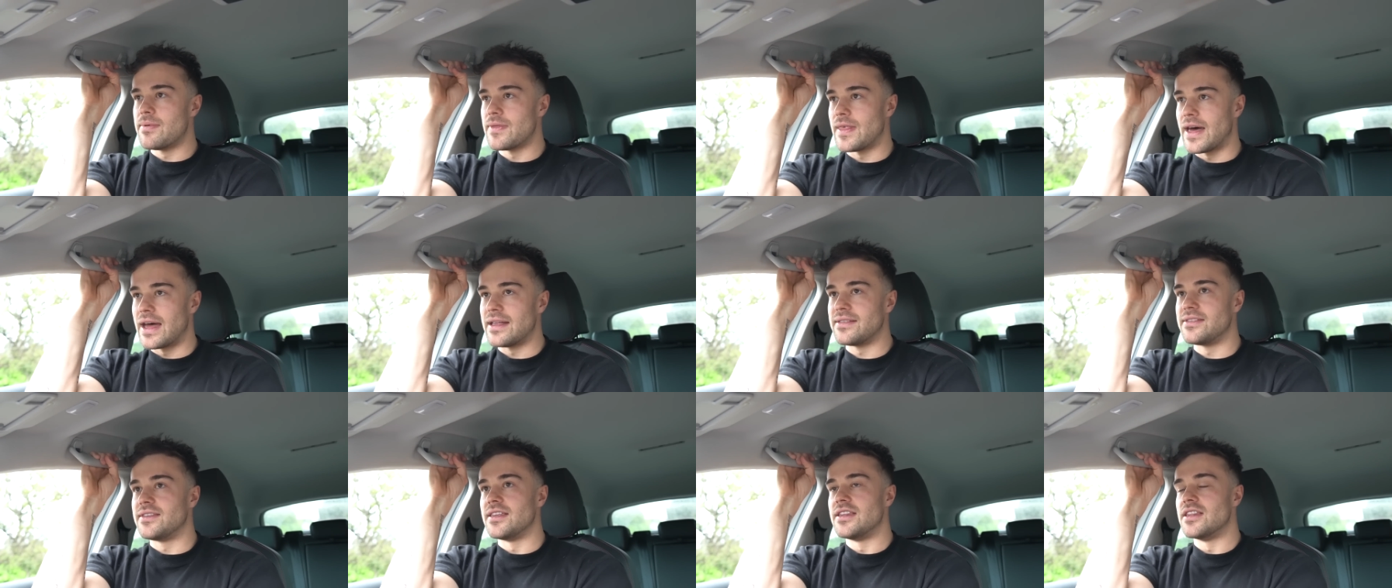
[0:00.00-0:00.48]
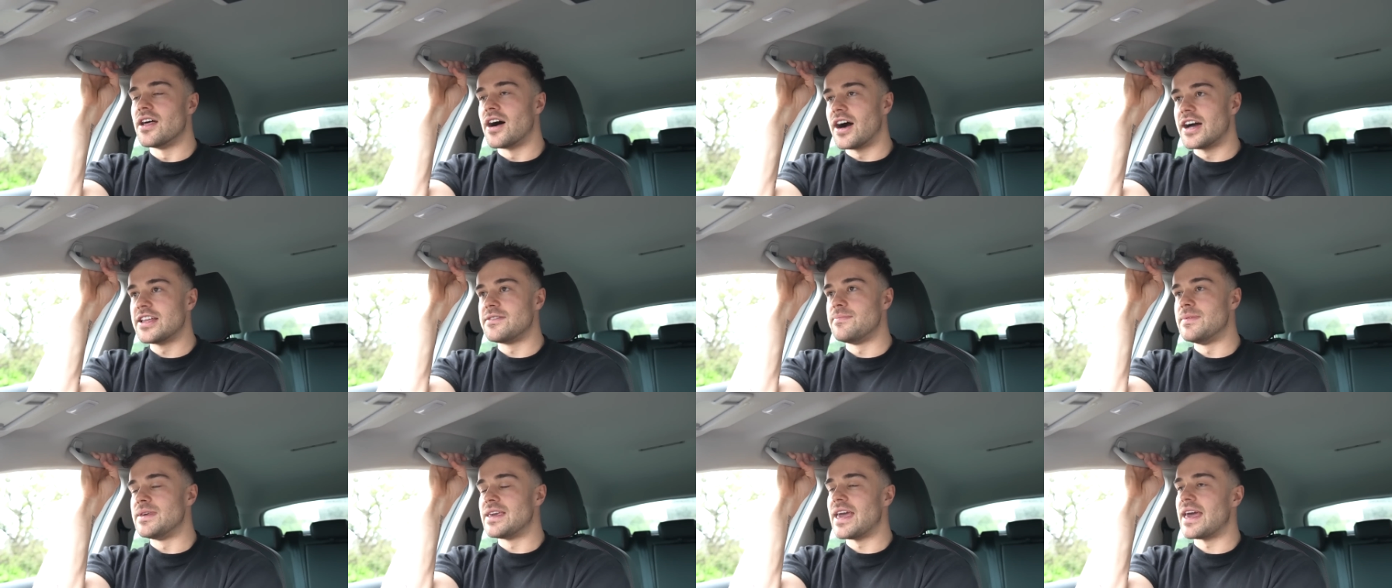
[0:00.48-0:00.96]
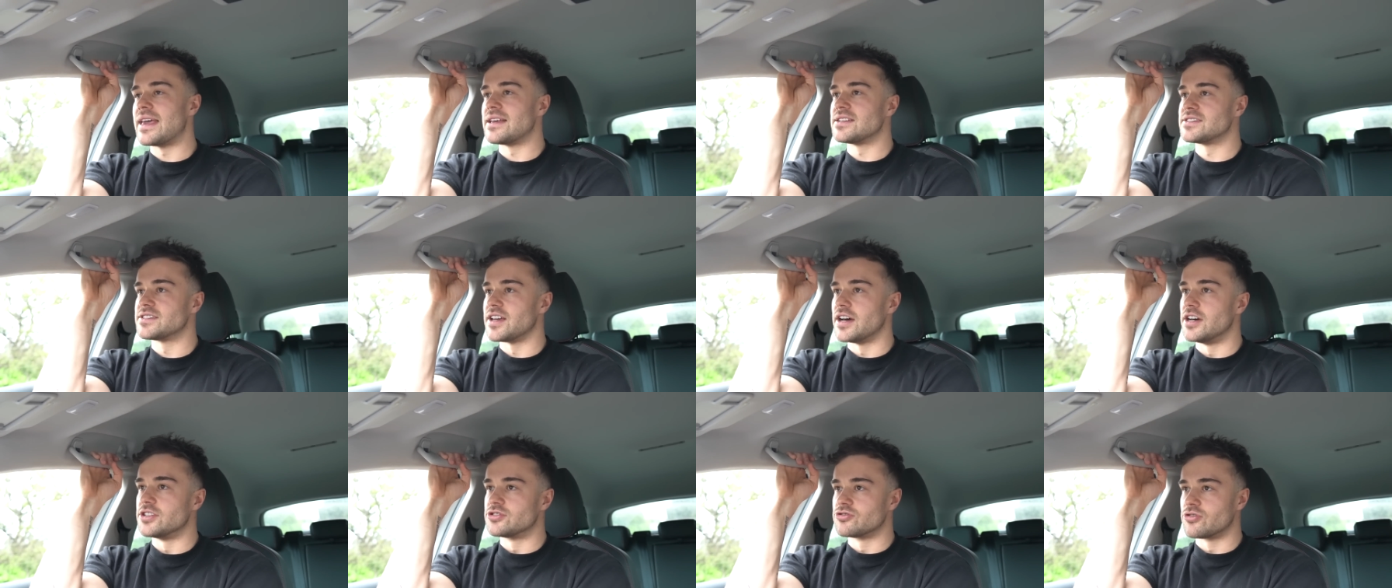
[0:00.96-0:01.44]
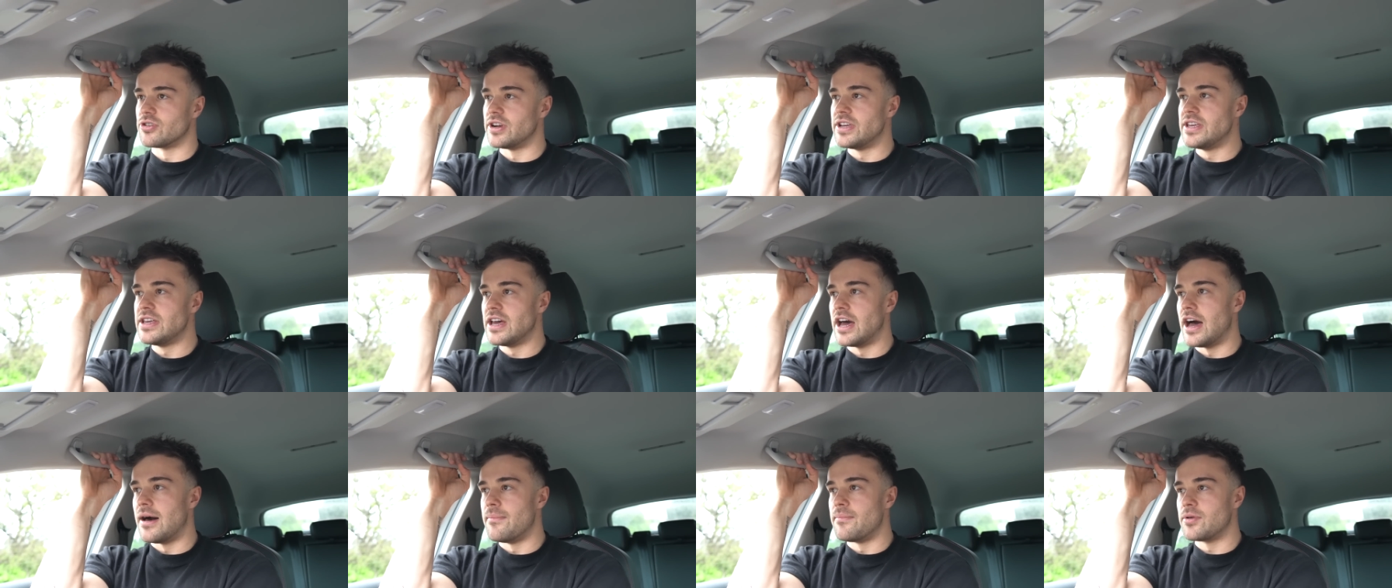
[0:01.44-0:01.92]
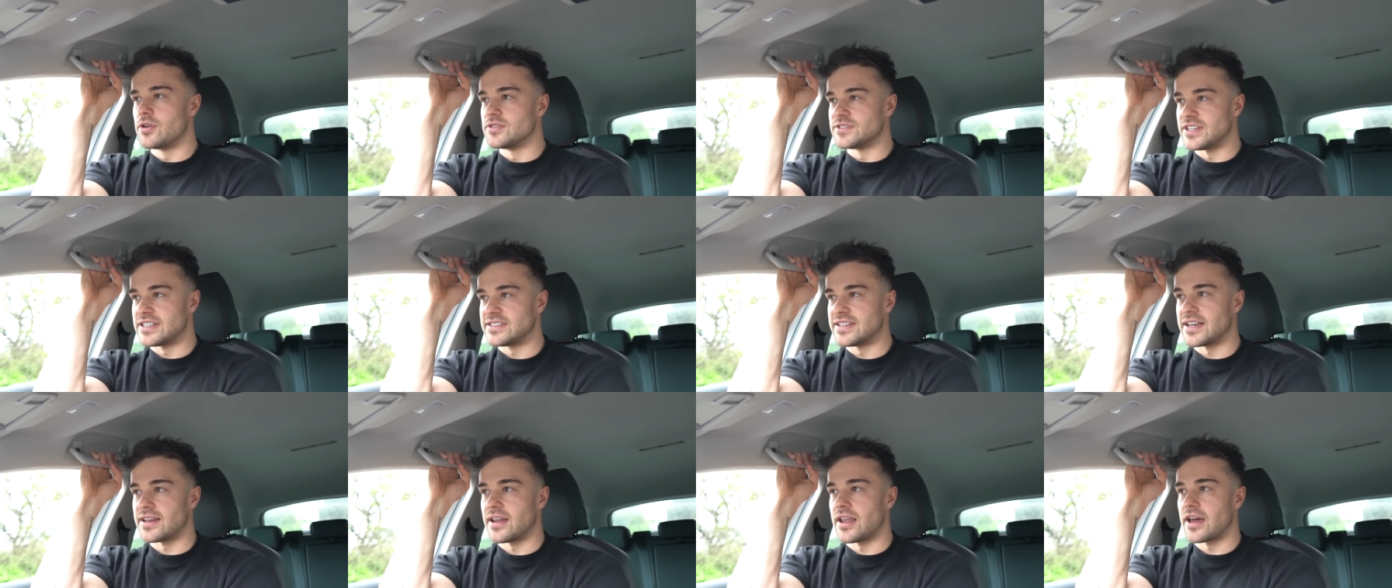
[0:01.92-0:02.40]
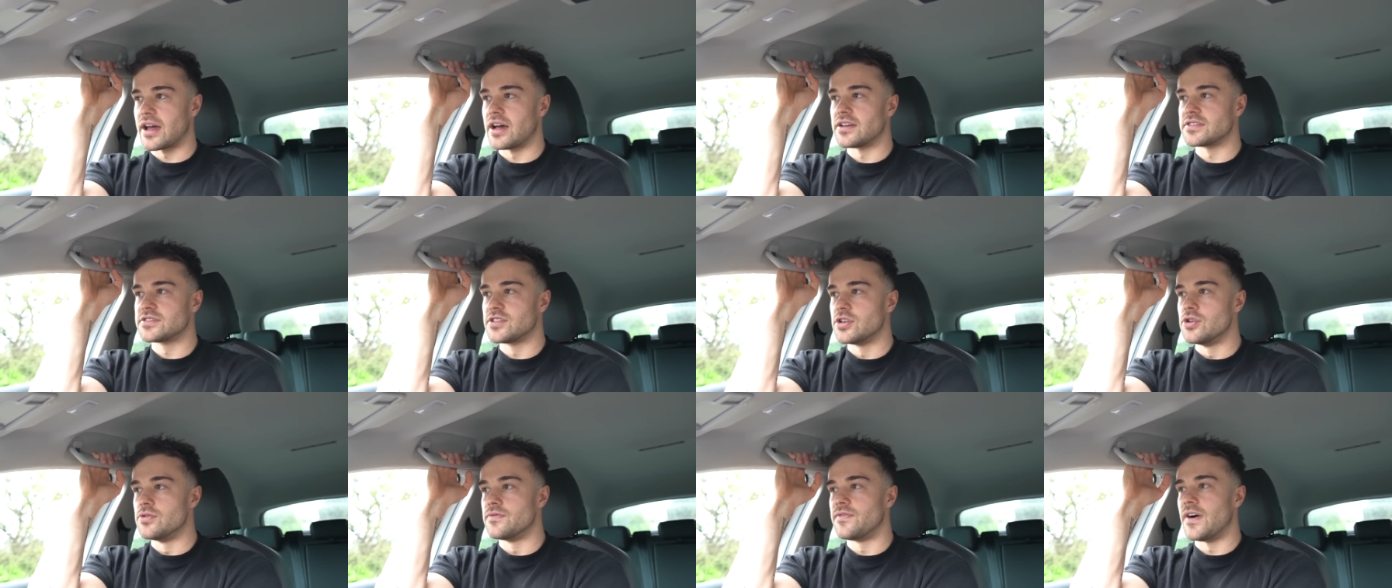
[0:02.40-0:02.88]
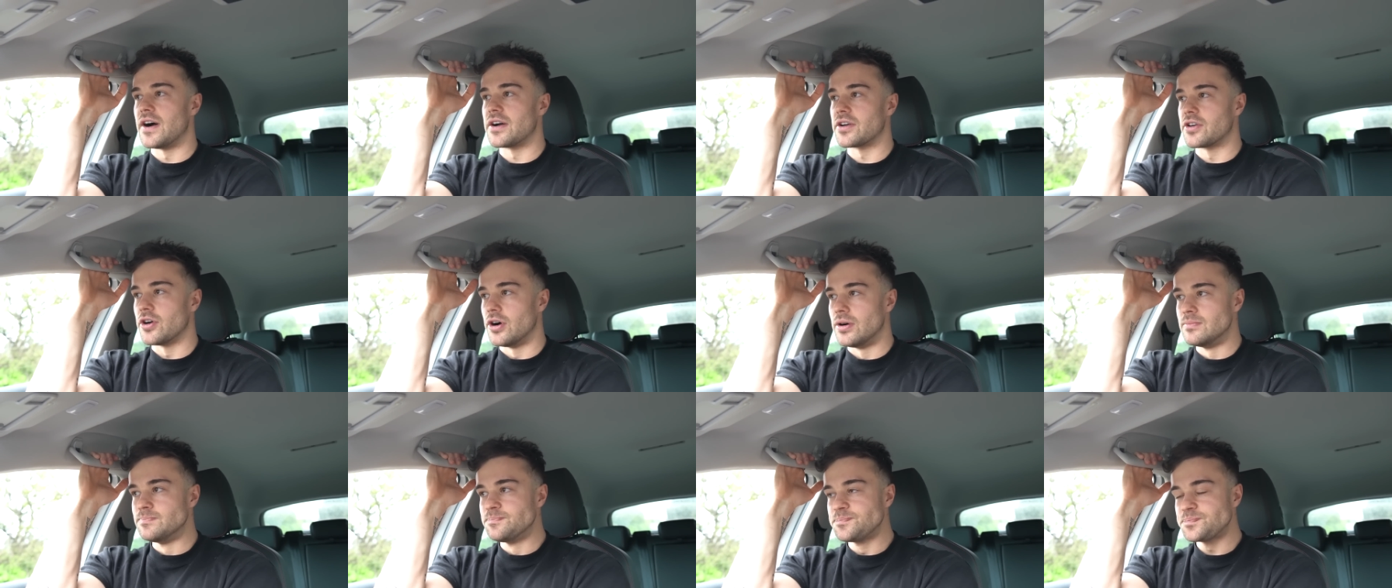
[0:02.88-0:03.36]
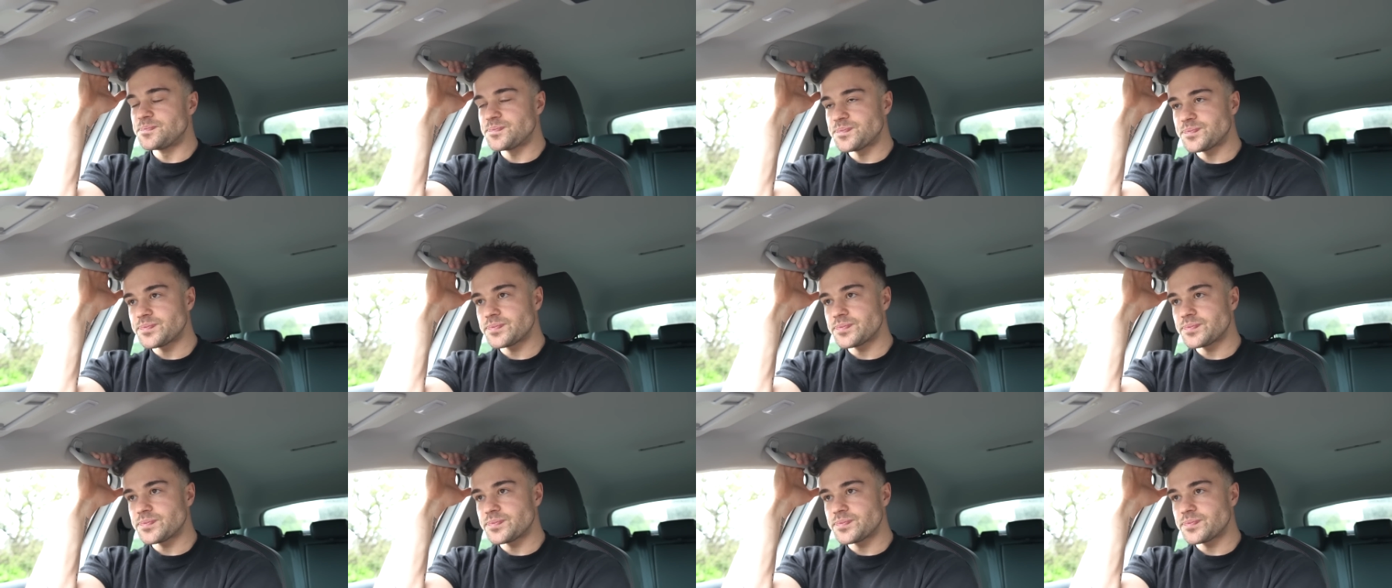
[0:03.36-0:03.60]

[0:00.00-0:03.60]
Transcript: but they denied me getting surgery um, because they said like I was too far gone.